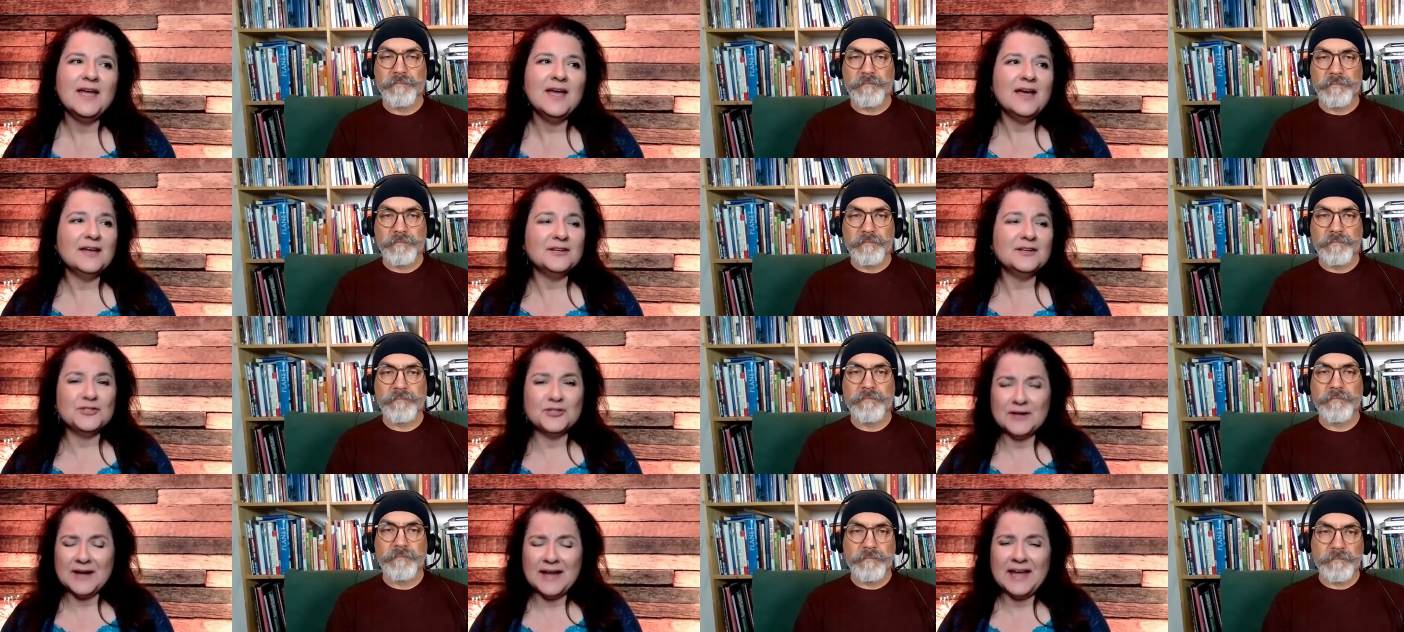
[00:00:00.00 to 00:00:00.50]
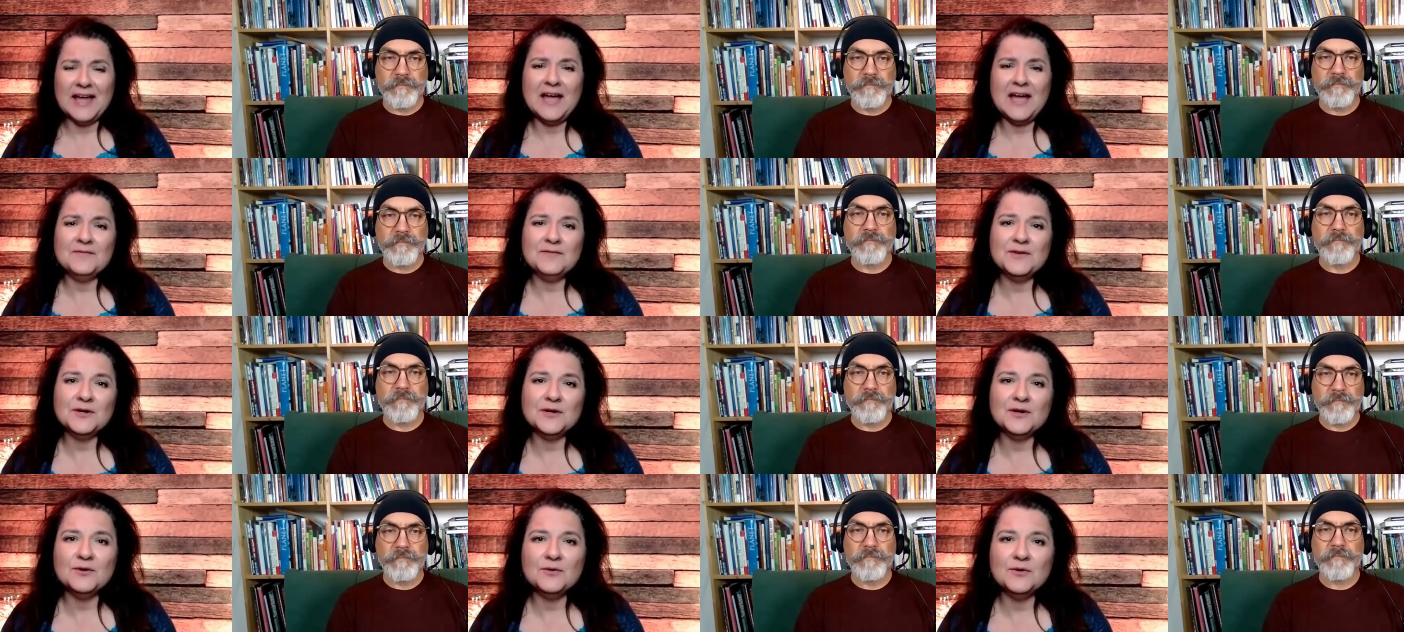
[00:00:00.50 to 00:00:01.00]
Speaker 1: Should I have
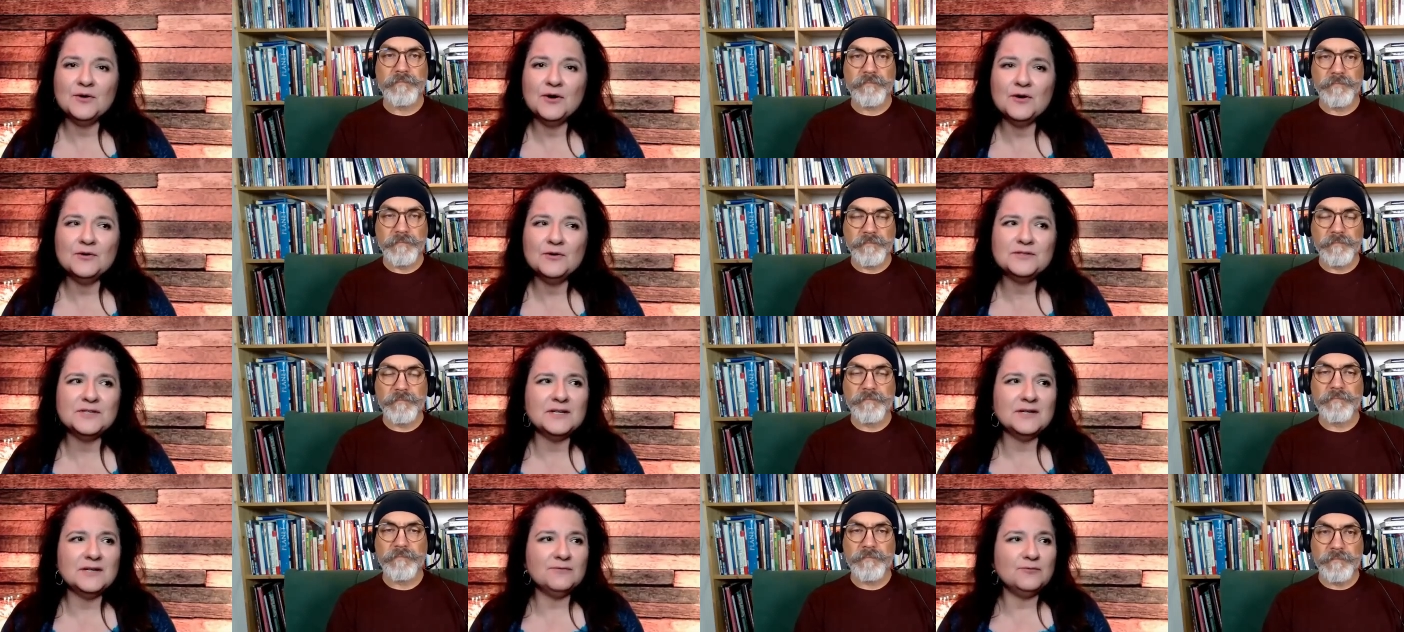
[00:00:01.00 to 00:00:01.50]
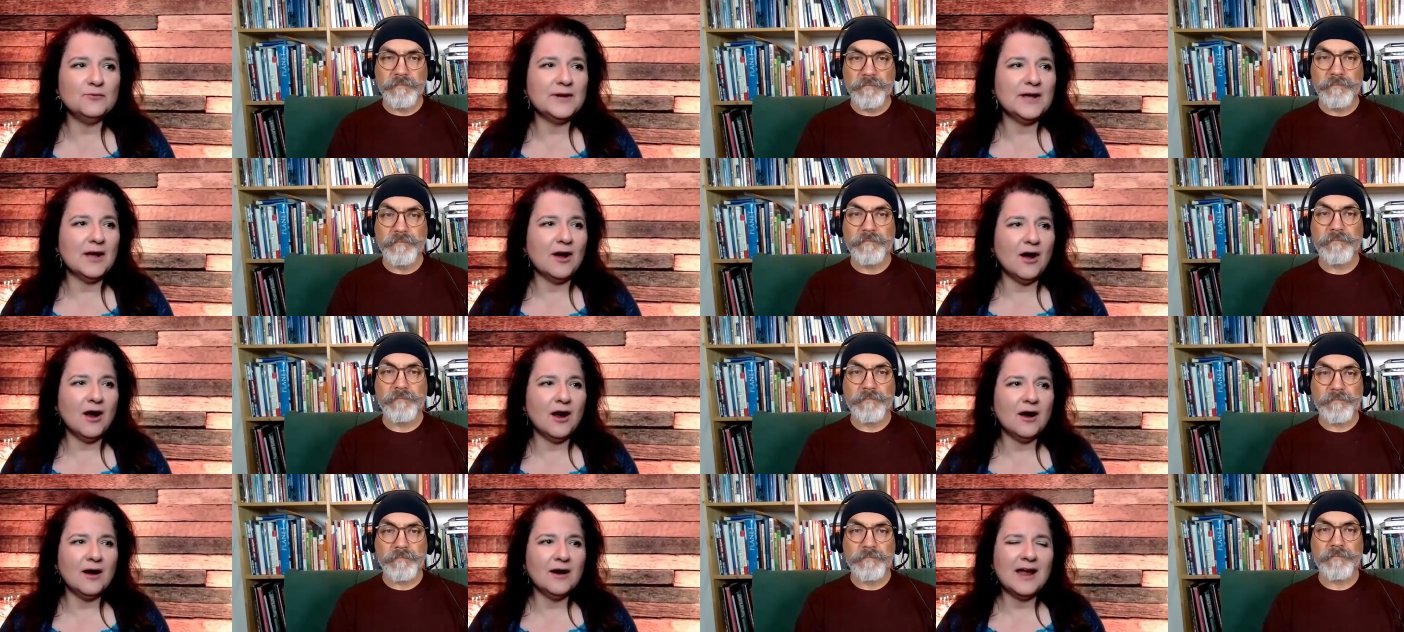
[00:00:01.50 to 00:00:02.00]
a co-host? And if we
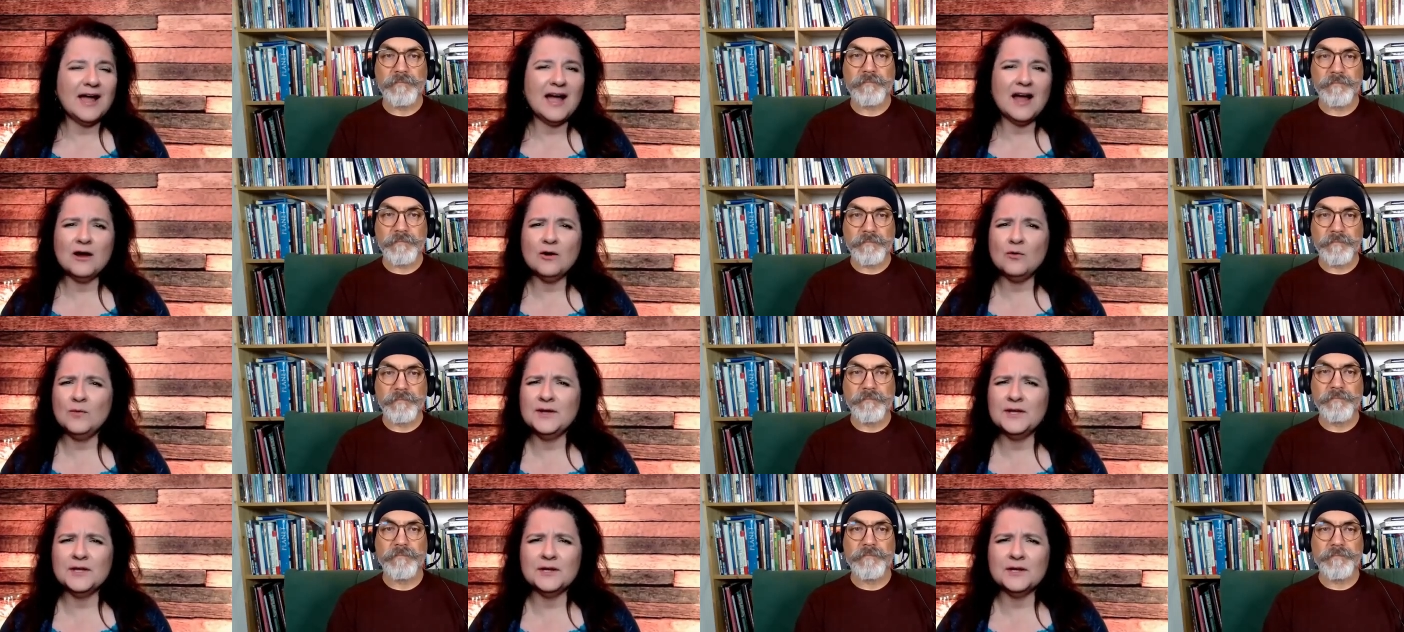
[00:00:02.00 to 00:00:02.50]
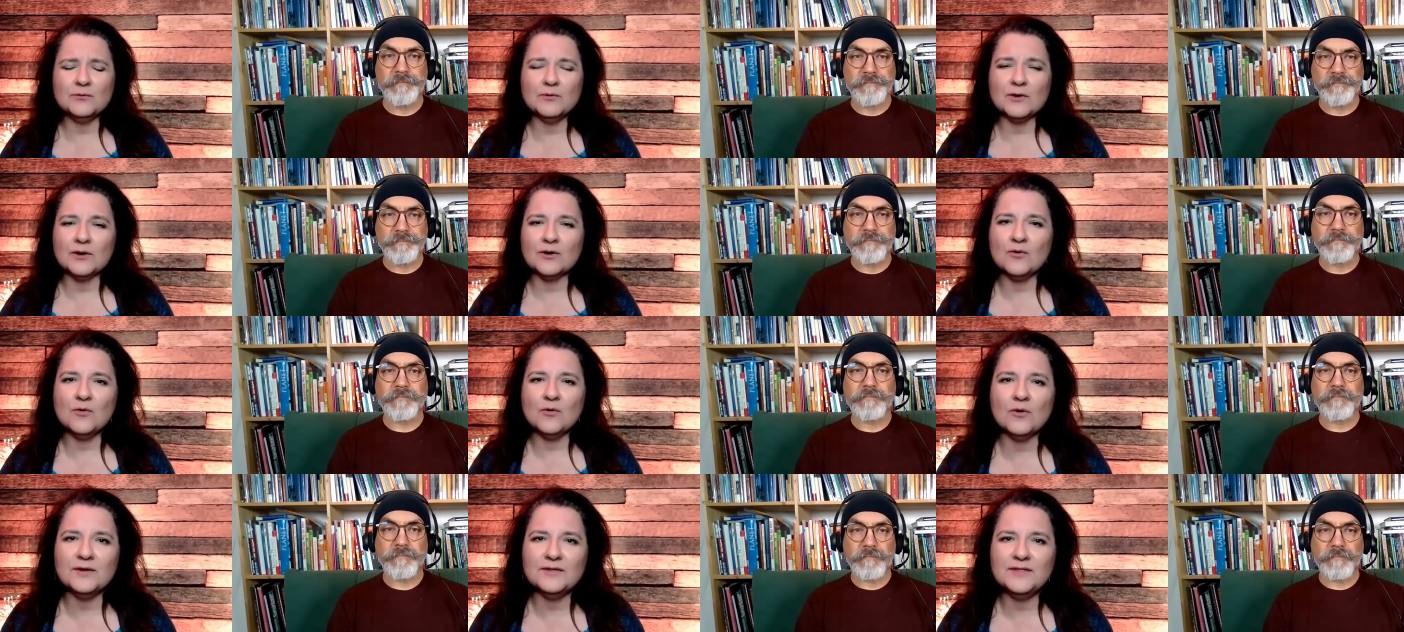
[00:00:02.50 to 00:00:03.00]
are, how are we going to
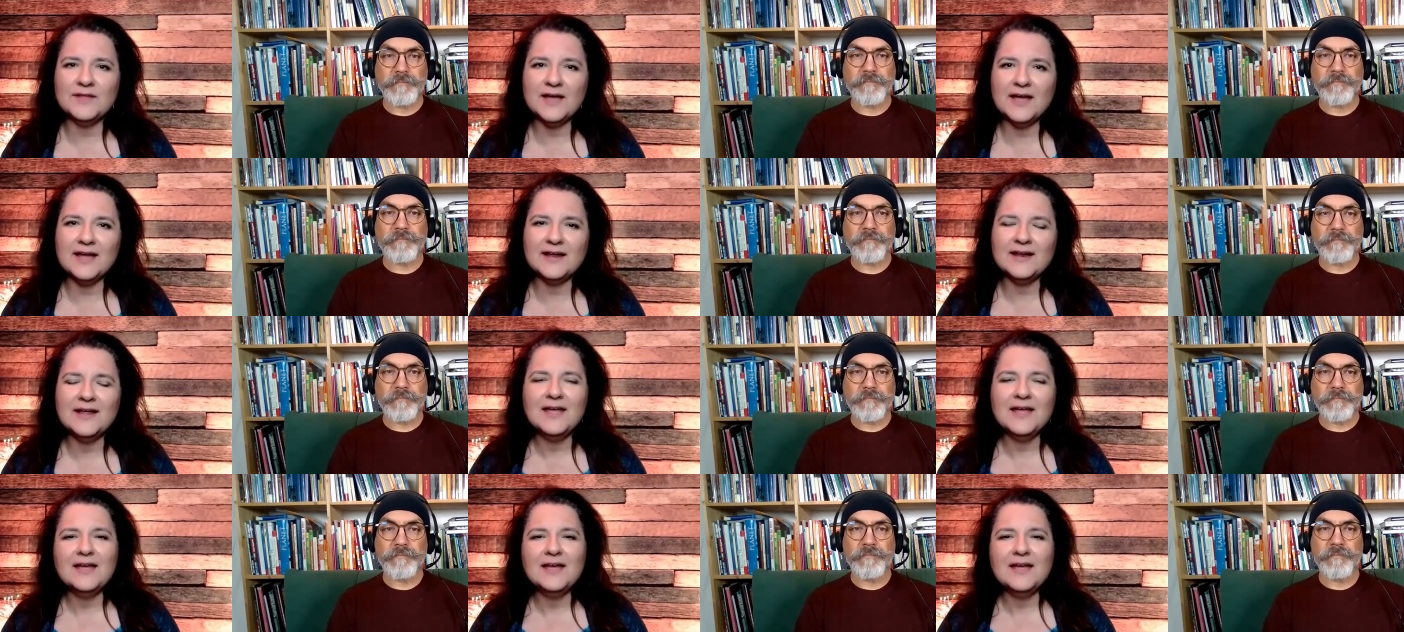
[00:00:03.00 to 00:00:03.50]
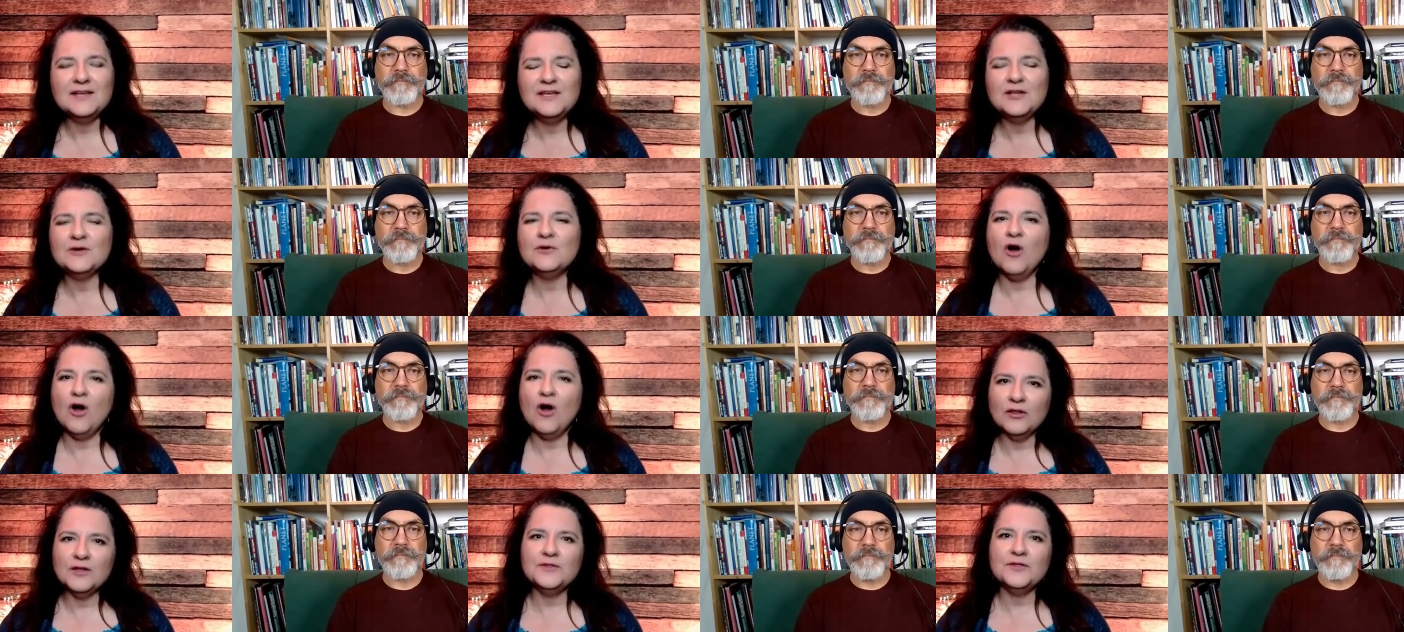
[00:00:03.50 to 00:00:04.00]
record that? You know,
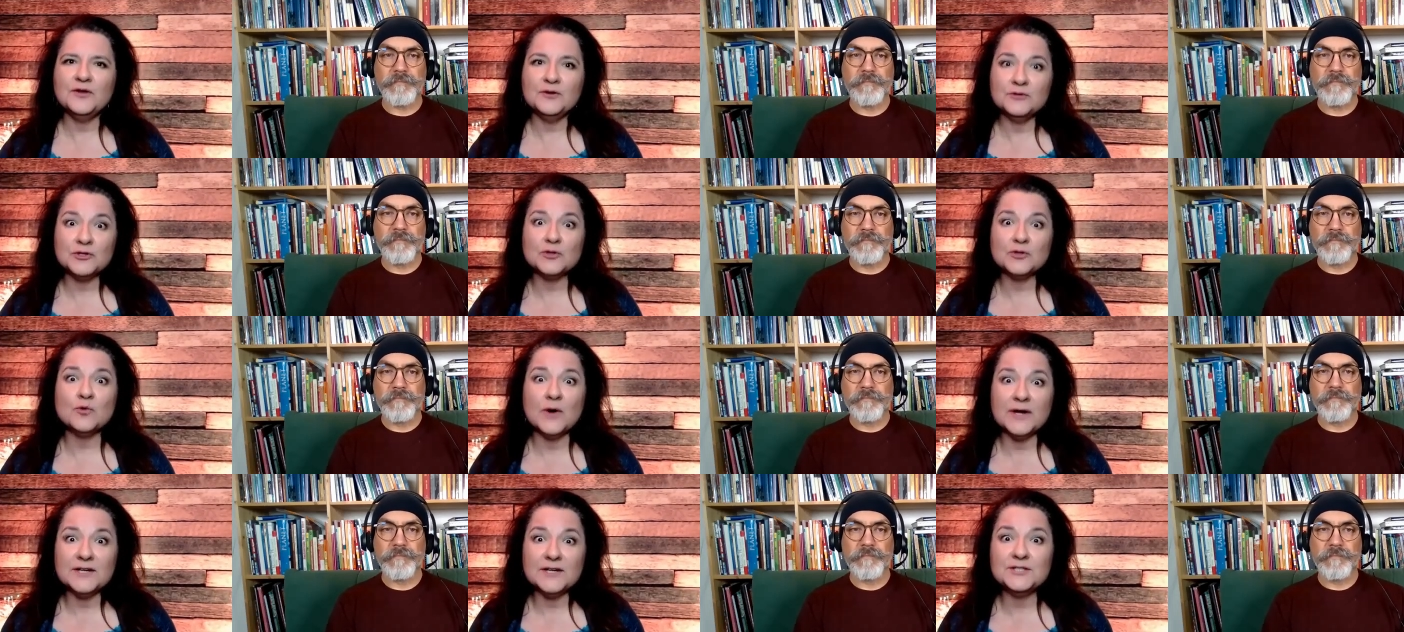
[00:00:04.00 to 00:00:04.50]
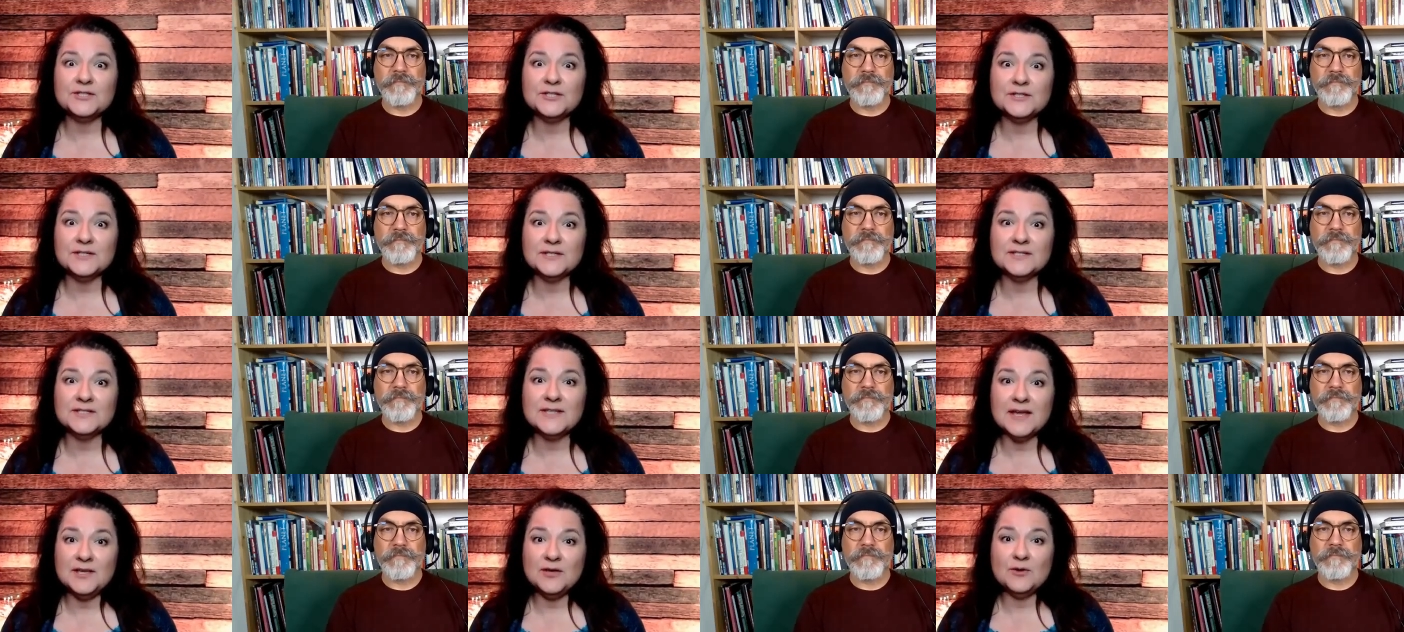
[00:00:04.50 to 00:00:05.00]
all of those
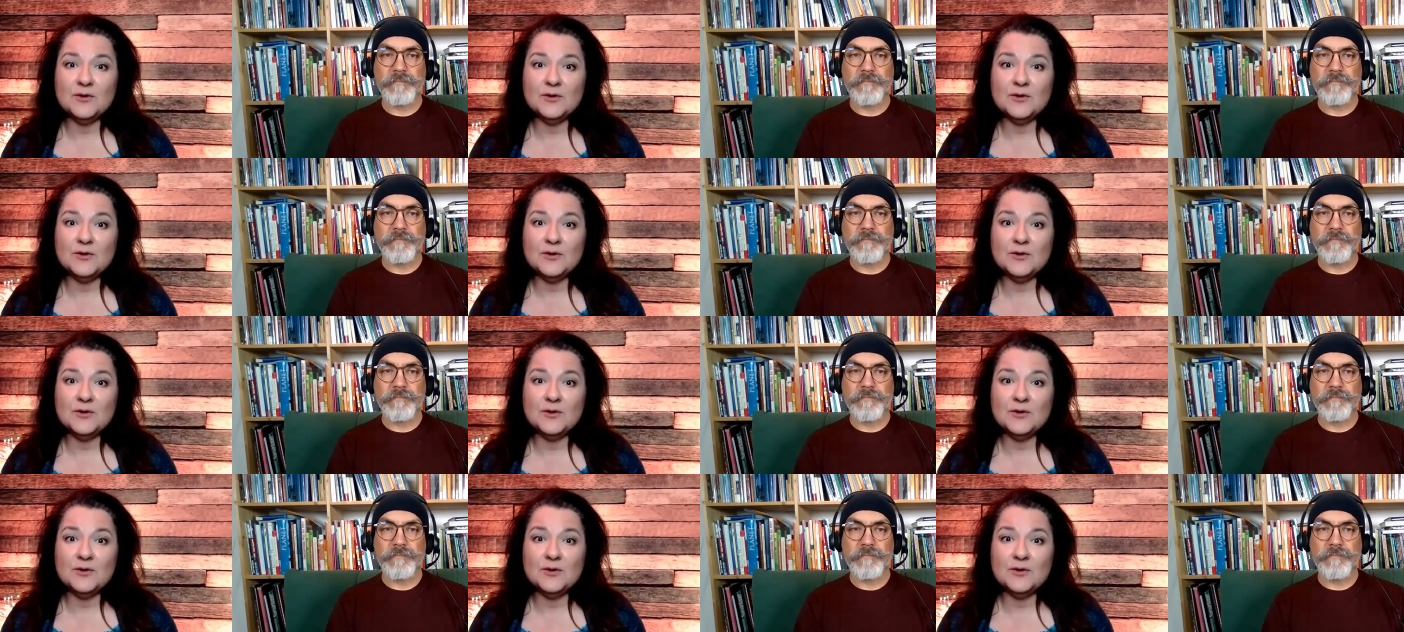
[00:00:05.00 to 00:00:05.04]
questions that you